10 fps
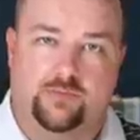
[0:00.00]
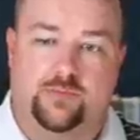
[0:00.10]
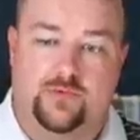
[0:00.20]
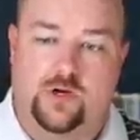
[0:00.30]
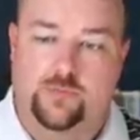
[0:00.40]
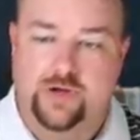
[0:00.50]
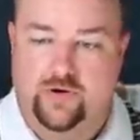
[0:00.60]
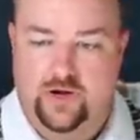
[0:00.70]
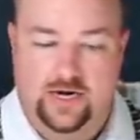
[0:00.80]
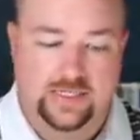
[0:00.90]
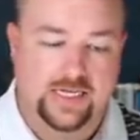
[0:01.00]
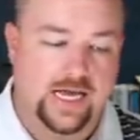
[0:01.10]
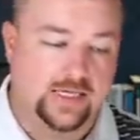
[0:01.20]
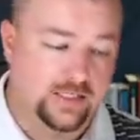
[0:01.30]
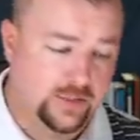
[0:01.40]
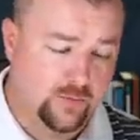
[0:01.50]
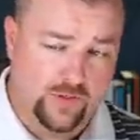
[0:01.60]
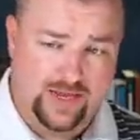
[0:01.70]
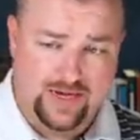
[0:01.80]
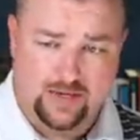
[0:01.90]
you know, periodic tests. Well,
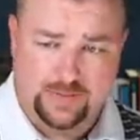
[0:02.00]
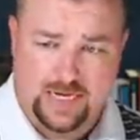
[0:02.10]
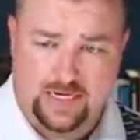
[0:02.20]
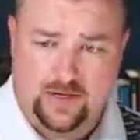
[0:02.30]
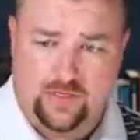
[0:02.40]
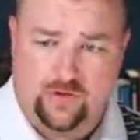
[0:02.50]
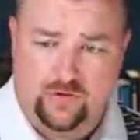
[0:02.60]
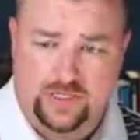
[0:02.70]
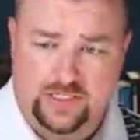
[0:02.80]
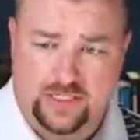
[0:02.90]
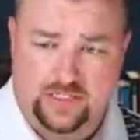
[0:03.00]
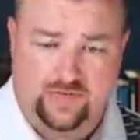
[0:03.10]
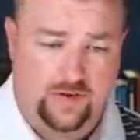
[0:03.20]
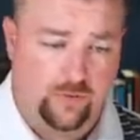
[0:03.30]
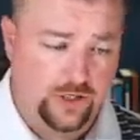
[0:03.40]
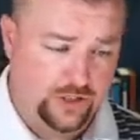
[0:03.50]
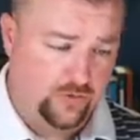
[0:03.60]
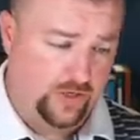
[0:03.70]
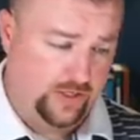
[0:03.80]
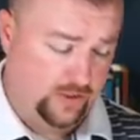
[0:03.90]
they ended up taking 36
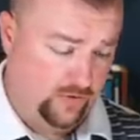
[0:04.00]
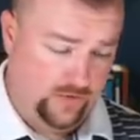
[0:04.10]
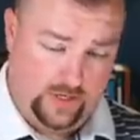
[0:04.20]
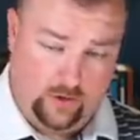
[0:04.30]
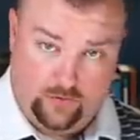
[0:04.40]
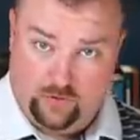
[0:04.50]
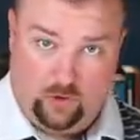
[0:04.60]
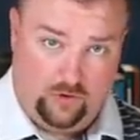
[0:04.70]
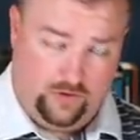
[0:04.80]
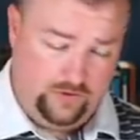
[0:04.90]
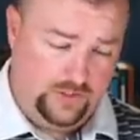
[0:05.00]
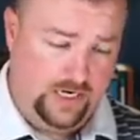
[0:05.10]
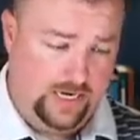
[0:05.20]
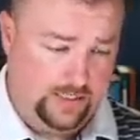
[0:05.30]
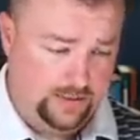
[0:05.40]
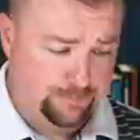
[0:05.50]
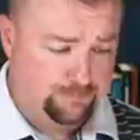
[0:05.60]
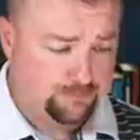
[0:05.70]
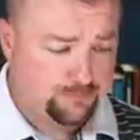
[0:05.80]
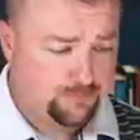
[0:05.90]
vibration readings over all those days.
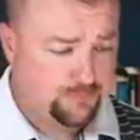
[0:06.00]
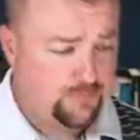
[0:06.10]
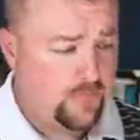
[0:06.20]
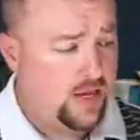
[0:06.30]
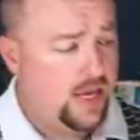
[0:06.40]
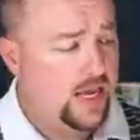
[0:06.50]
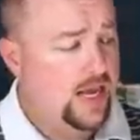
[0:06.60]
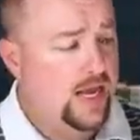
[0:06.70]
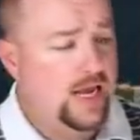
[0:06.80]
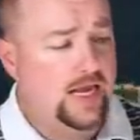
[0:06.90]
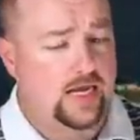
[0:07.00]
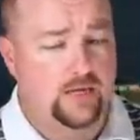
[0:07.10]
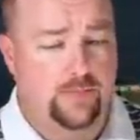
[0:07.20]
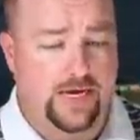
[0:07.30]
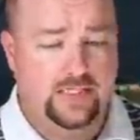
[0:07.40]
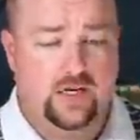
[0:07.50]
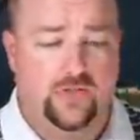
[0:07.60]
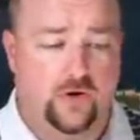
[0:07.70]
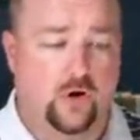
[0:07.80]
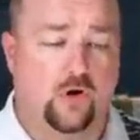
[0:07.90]
And based
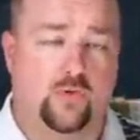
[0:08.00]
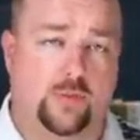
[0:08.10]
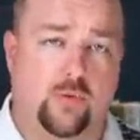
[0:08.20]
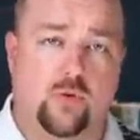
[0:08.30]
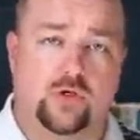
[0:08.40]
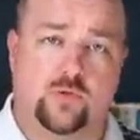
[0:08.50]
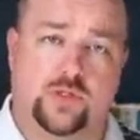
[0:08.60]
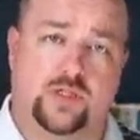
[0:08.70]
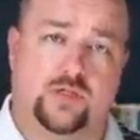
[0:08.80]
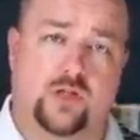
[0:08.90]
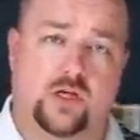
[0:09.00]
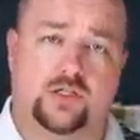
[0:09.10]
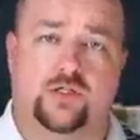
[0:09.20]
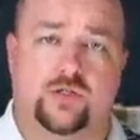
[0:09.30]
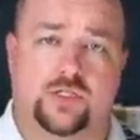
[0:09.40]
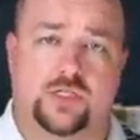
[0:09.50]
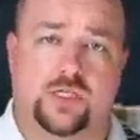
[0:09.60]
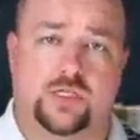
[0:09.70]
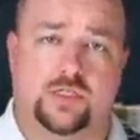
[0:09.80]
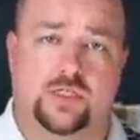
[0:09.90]
on their own reports, what the lawsuit
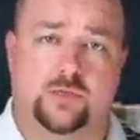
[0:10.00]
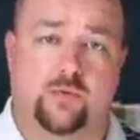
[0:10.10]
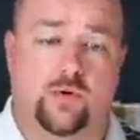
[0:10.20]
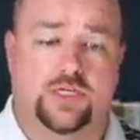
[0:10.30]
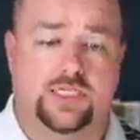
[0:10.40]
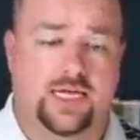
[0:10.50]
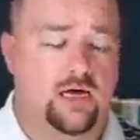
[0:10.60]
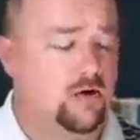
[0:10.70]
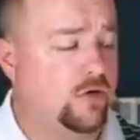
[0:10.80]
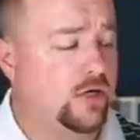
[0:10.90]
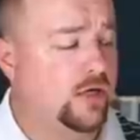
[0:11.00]
is pointing out